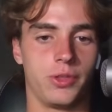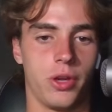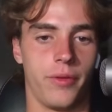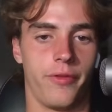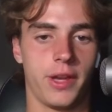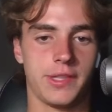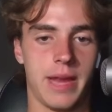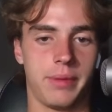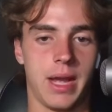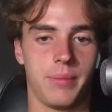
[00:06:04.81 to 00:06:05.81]
So first
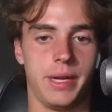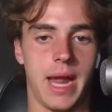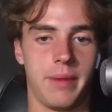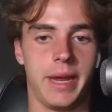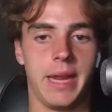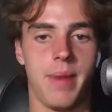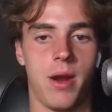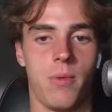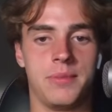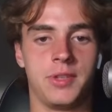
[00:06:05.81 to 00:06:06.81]
name, company name,
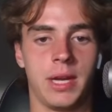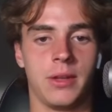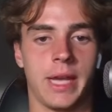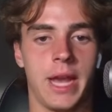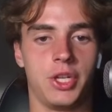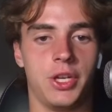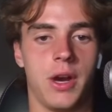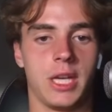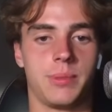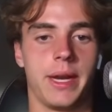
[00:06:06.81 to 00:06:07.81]
email, website, location,
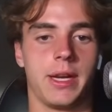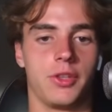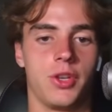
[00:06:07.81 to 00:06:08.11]
icebreaker.